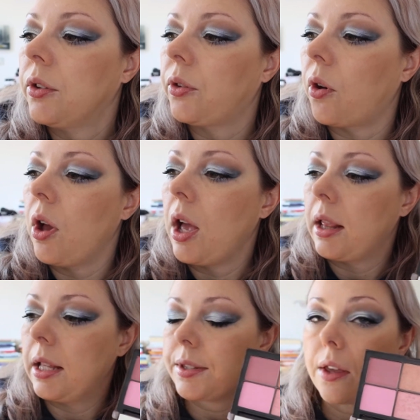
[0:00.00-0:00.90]
So
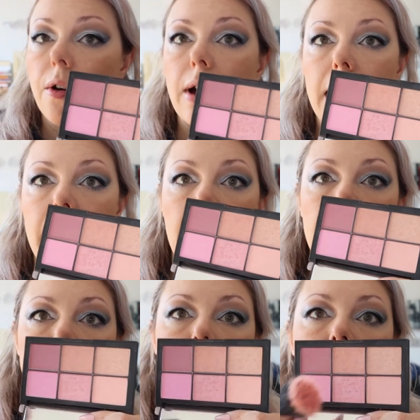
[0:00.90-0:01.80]
let's go
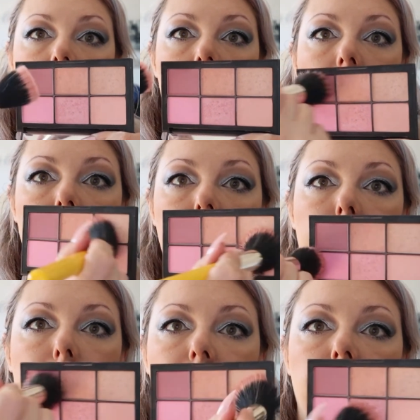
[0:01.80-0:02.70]
ahead and
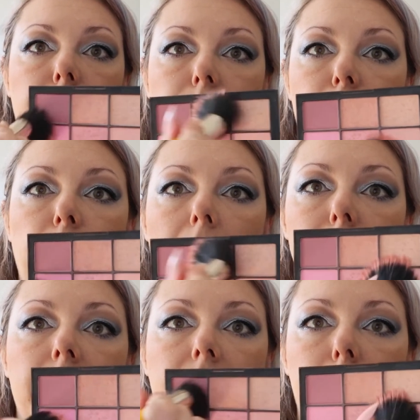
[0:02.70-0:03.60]

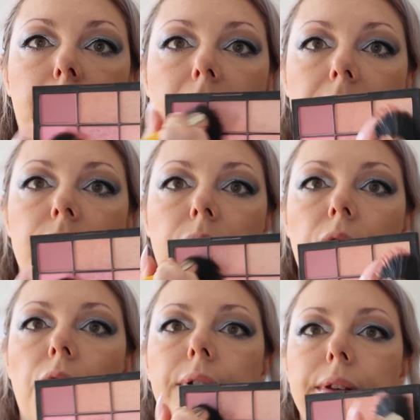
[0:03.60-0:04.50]
swiping the brush all
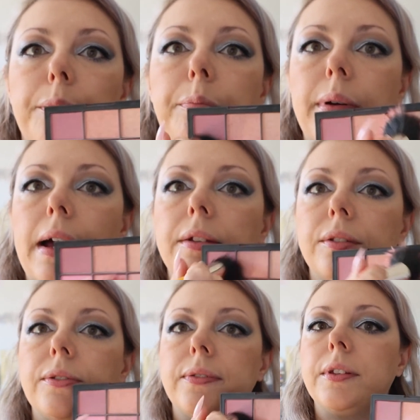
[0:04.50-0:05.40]
over the
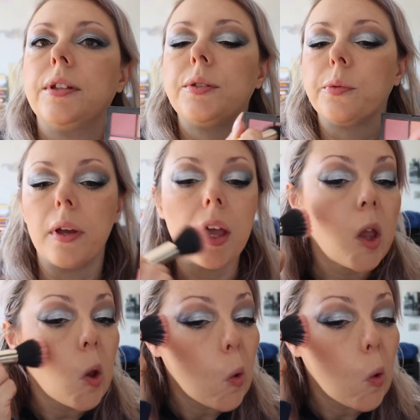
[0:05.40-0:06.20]
pans this way.